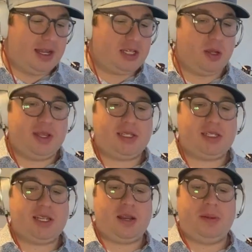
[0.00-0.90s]
So this
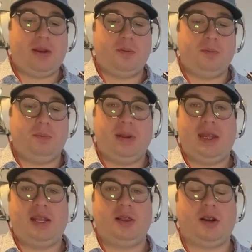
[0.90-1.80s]
is going to be
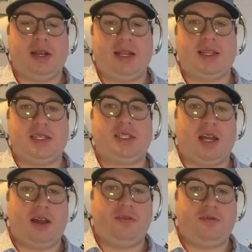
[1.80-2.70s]
me learning this
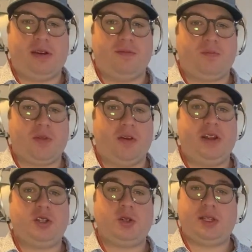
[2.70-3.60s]
stuff and
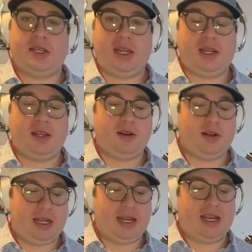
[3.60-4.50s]
eventually
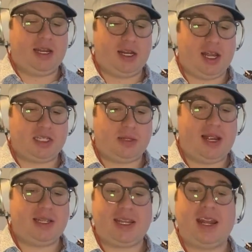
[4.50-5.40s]
getting into
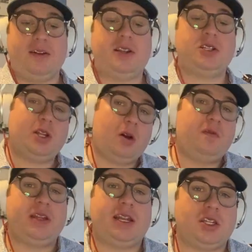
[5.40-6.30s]
customizing and eventually,
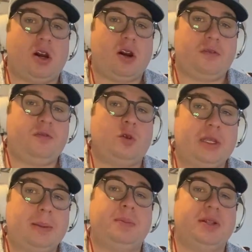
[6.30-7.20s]
hopefully, guitar
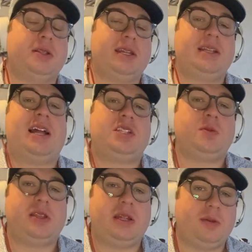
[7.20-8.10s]
fully building.
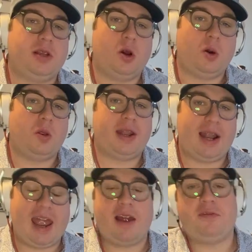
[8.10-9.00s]
That's really the goal that
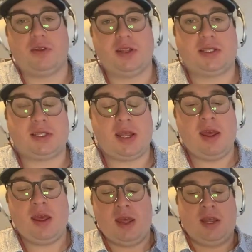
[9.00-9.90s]
I have for this.
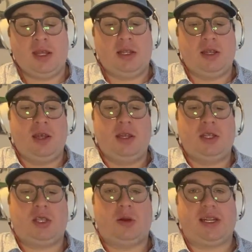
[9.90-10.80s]

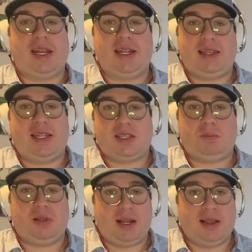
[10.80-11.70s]
So to get this
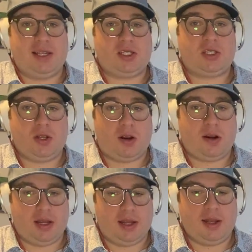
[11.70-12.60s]
playlist
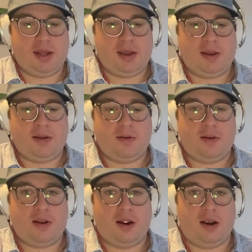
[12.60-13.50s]
started,
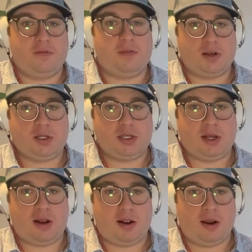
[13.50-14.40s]
our first
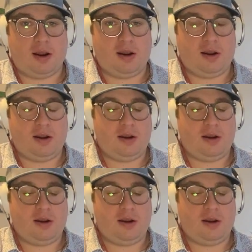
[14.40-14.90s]
guitar